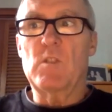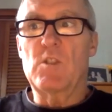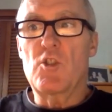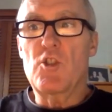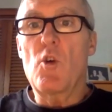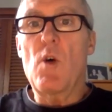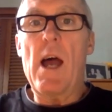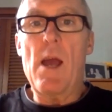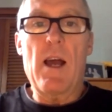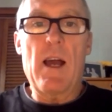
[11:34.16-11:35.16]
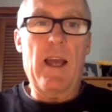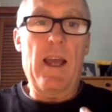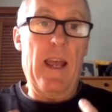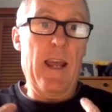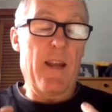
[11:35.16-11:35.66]
so
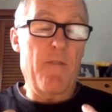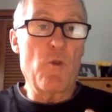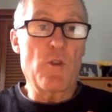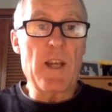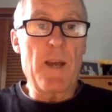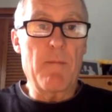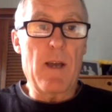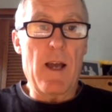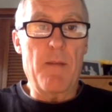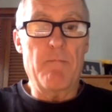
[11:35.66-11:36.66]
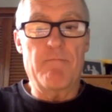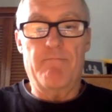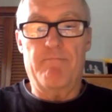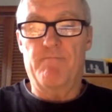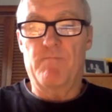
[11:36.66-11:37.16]
and of course I'm
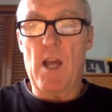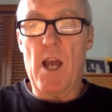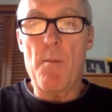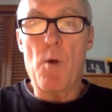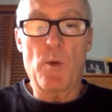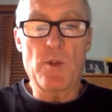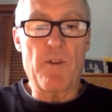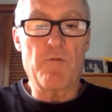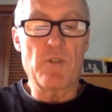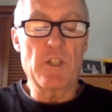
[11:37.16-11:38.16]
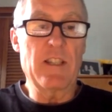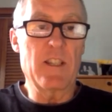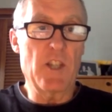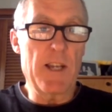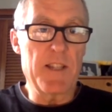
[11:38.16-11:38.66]
always referencing the
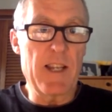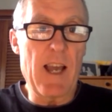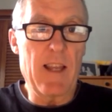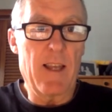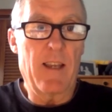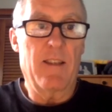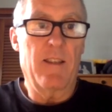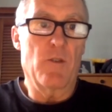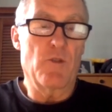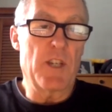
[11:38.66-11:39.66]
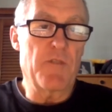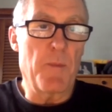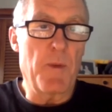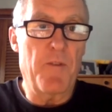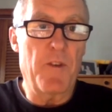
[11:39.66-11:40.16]
jazz that I like, jazz from
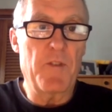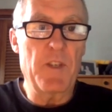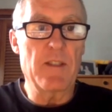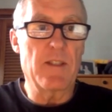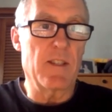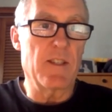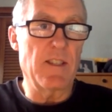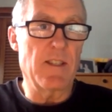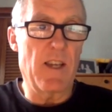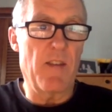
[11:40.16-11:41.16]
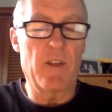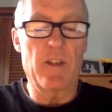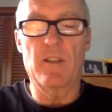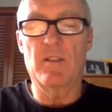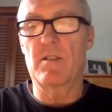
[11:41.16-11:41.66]
the 50s, 60s,
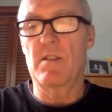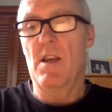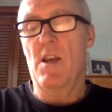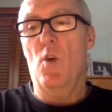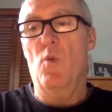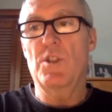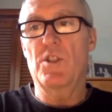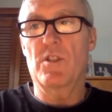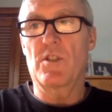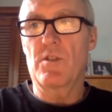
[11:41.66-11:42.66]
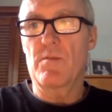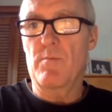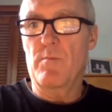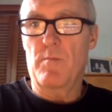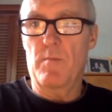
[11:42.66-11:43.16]
70s, which is
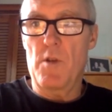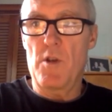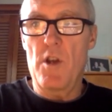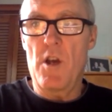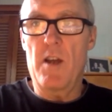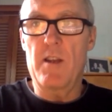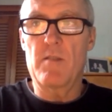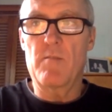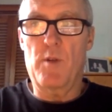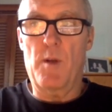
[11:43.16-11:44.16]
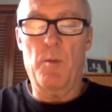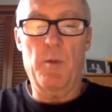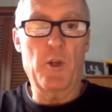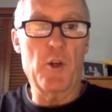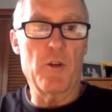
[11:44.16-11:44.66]
not probably
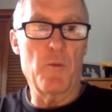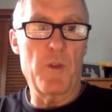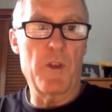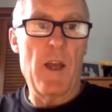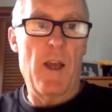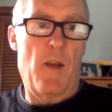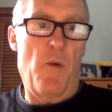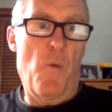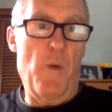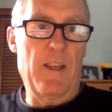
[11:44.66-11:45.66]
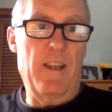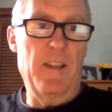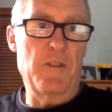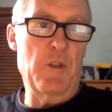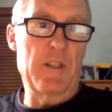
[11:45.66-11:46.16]
current with what the
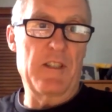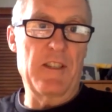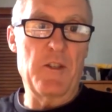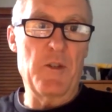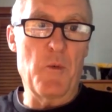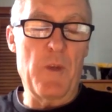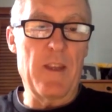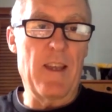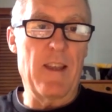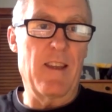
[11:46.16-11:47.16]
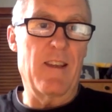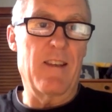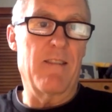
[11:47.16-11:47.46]
kids are listening to and what they think,